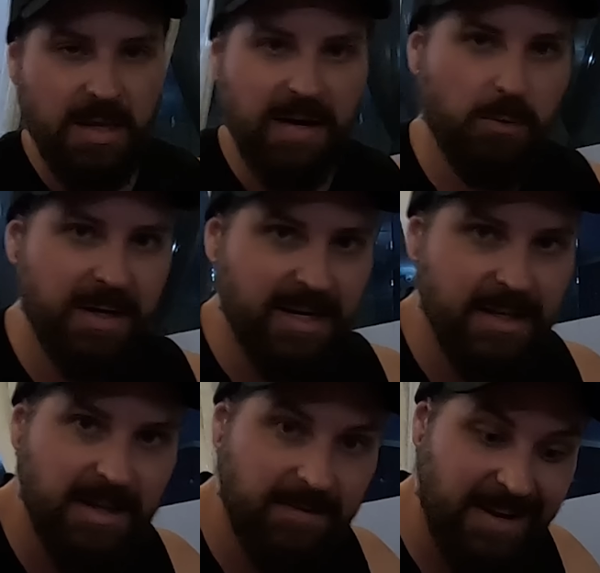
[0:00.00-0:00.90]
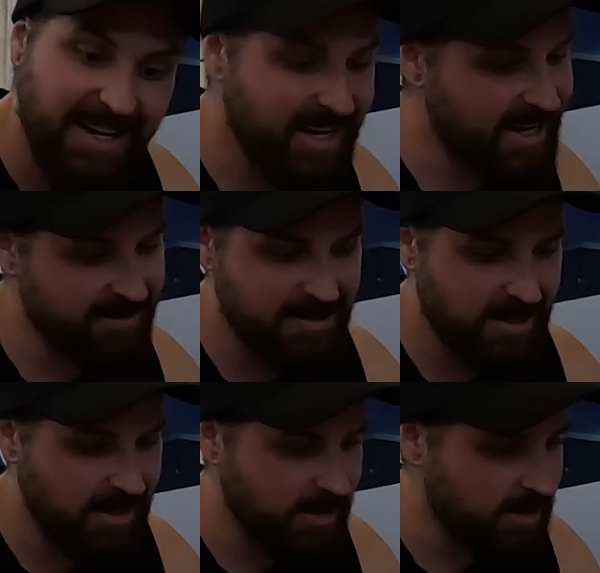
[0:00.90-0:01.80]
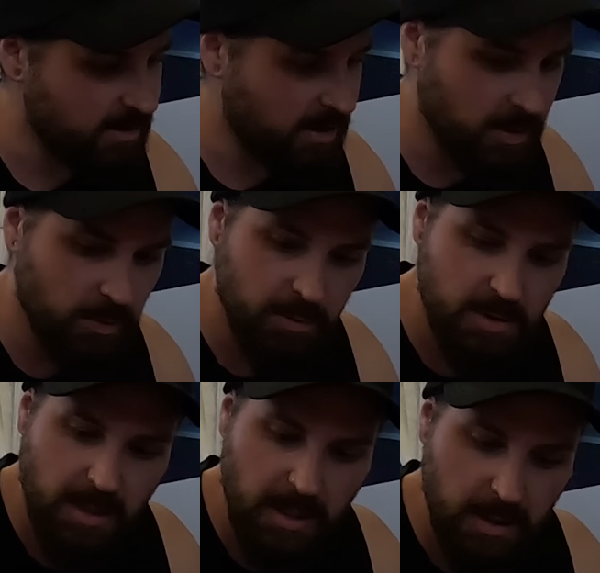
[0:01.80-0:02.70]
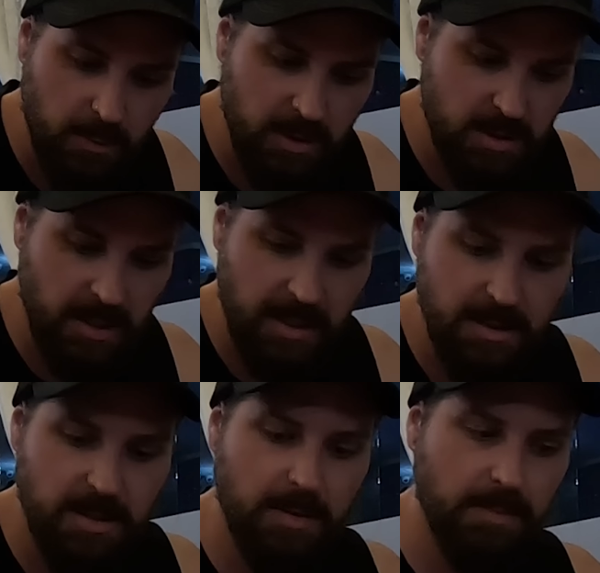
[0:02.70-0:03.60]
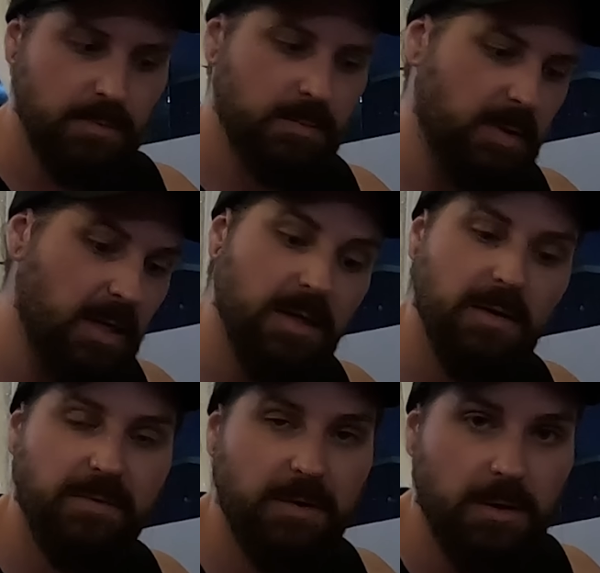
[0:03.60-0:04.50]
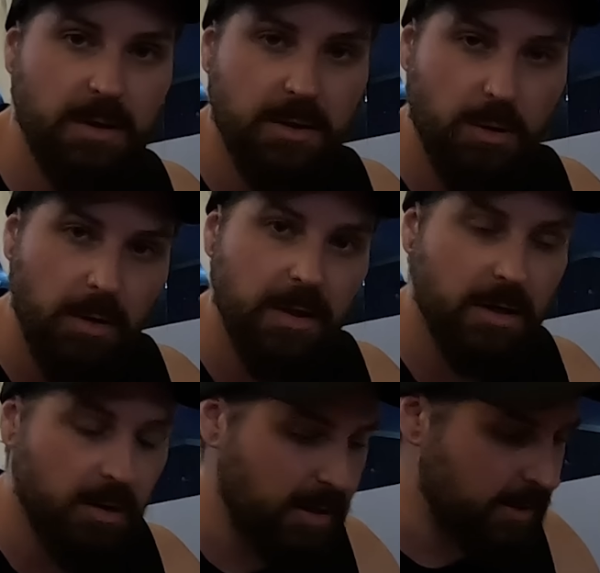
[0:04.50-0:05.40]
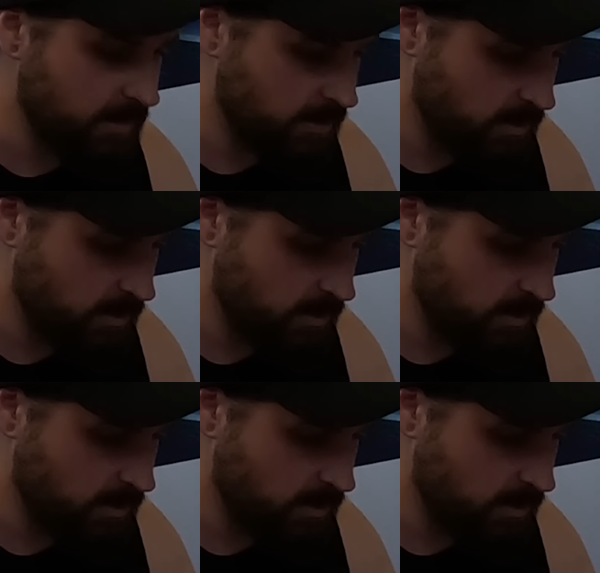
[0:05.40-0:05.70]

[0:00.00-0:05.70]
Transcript: the other one down there, the fake KFC, no good. So we're just going to get some Indian food and call it a night.